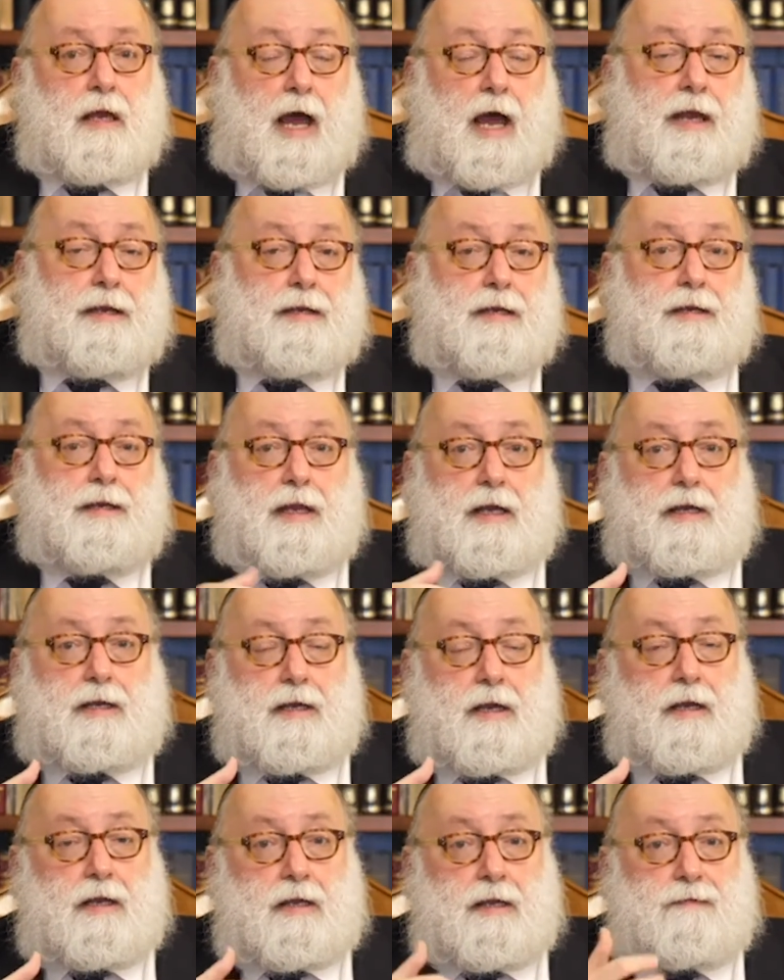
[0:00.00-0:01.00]
Ani
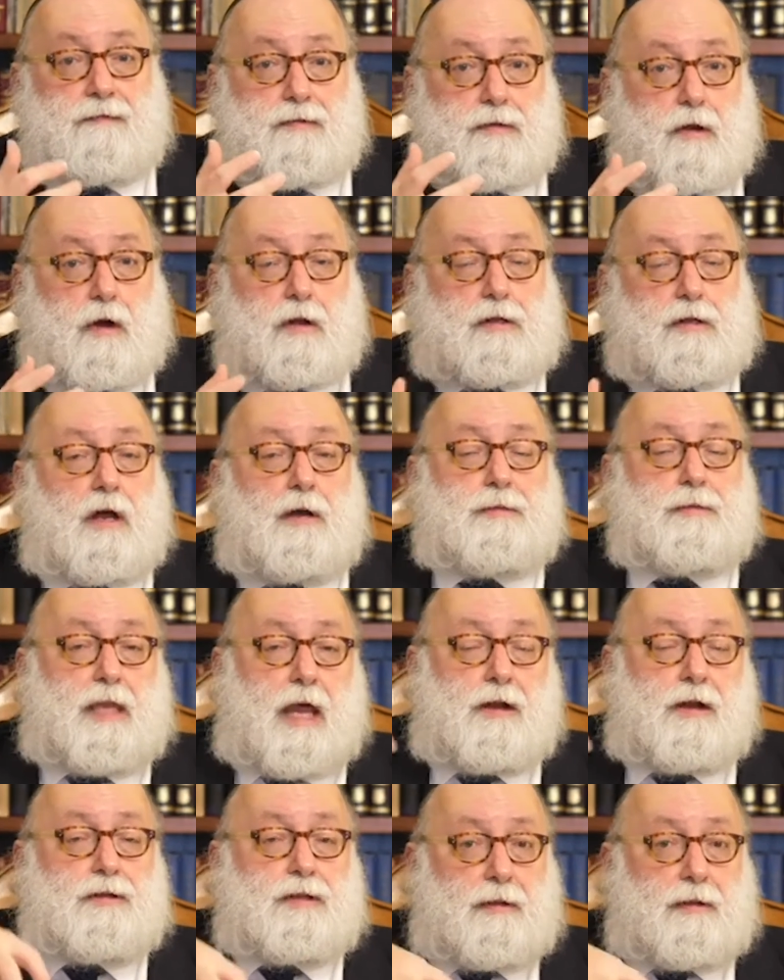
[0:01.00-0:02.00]
Nikra, even though it comes
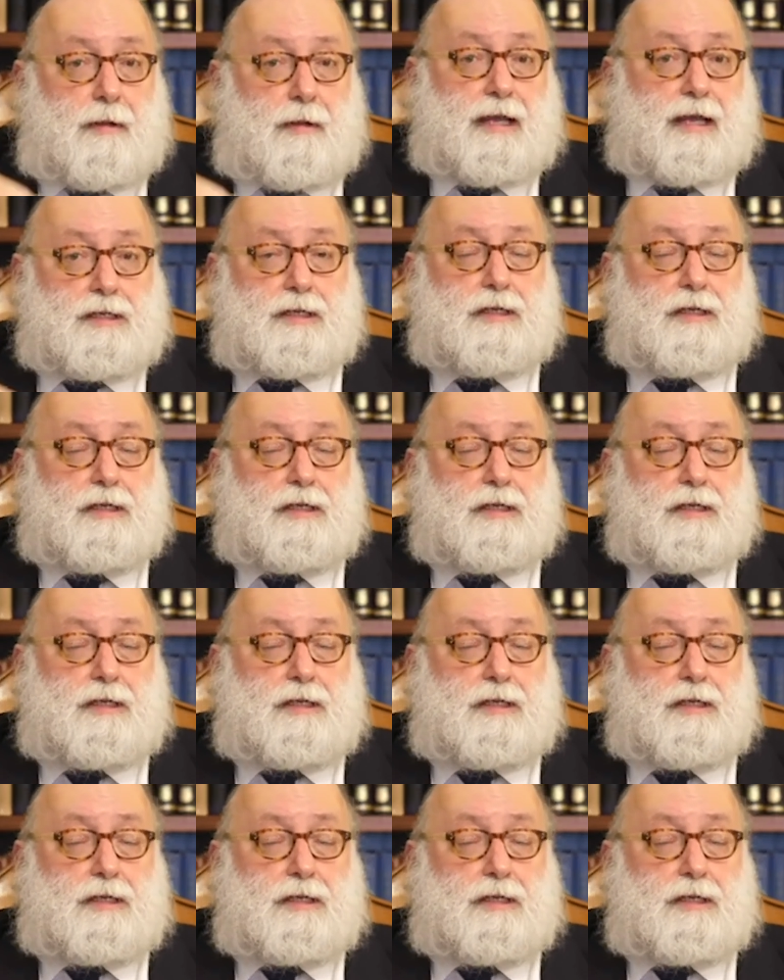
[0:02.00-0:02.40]
down into Maisei,